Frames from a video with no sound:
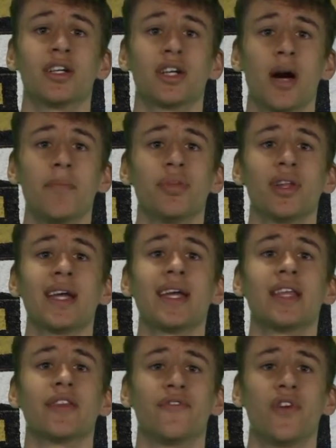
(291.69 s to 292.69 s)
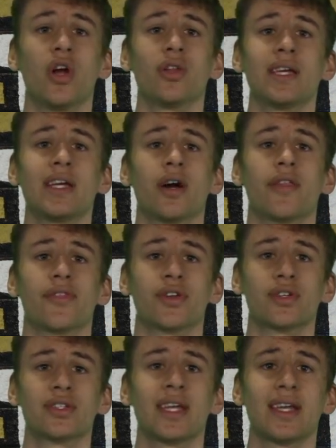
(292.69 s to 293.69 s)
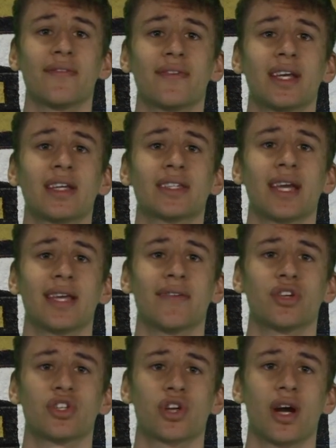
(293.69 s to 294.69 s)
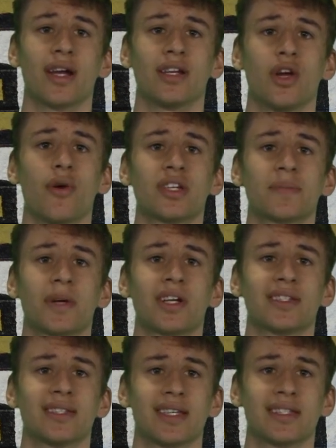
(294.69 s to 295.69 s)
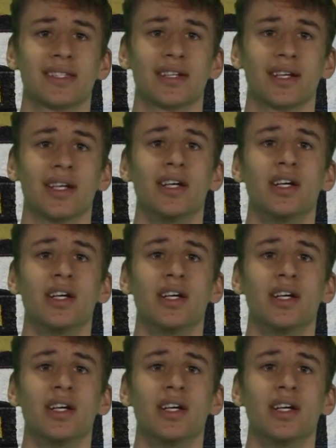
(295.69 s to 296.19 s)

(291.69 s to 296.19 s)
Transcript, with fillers: Come play in the Fall League on Thursday evenings and give it a try. No experience necessary.